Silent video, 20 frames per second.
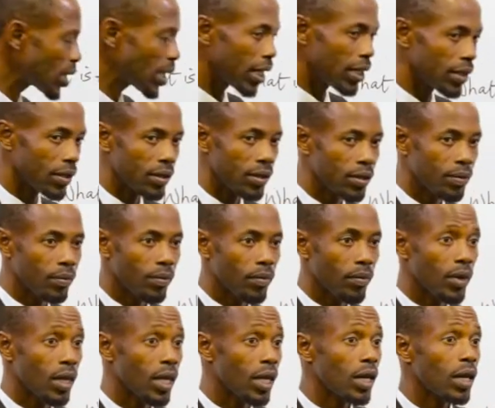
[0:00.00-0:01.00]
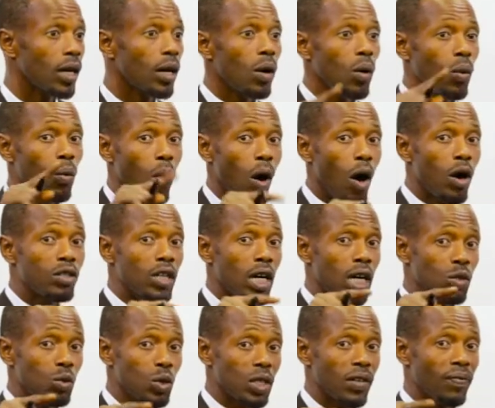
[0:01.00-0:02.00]
days,
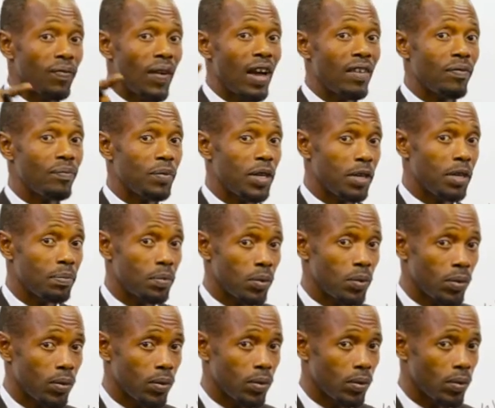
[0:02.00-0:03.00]
125 people,